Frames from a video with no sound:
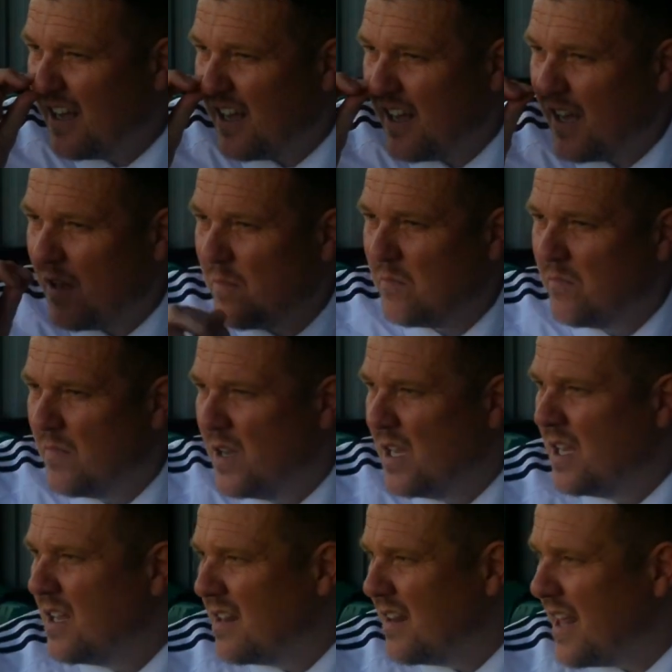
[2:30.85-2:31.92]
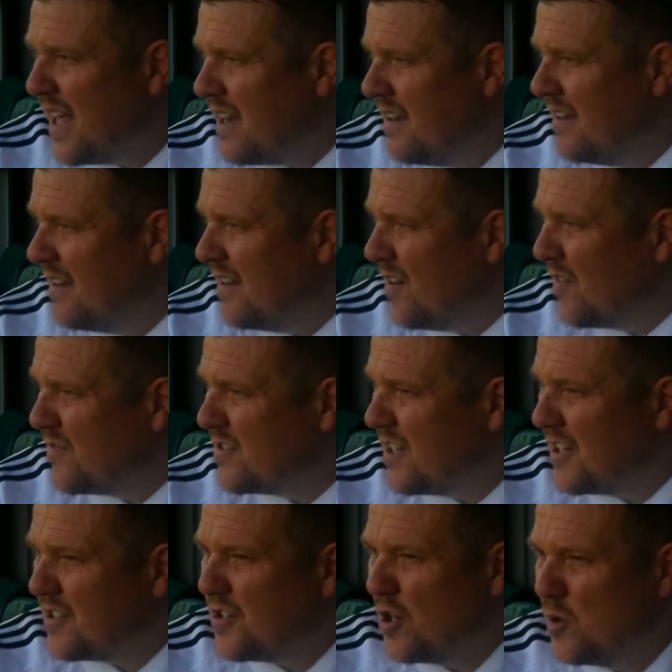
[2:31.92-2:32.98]
Then obviously
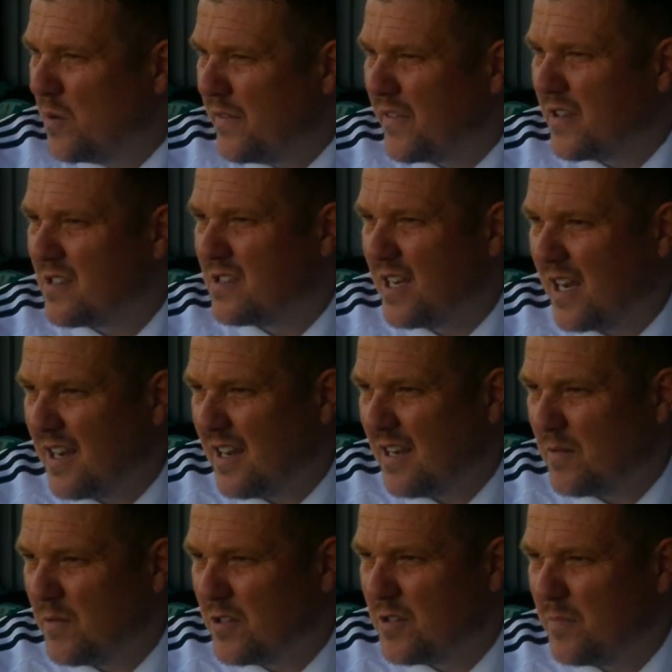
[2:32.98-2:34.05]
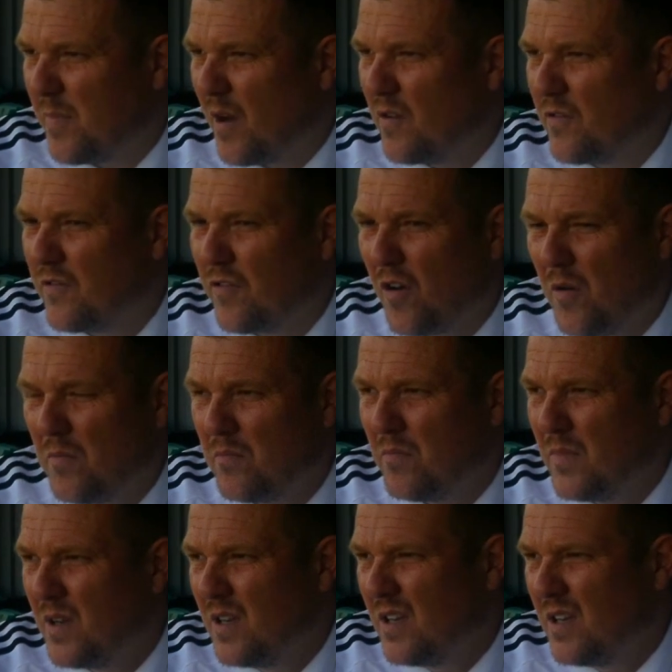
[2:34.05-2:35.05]
the 2 we've conceded, which are both from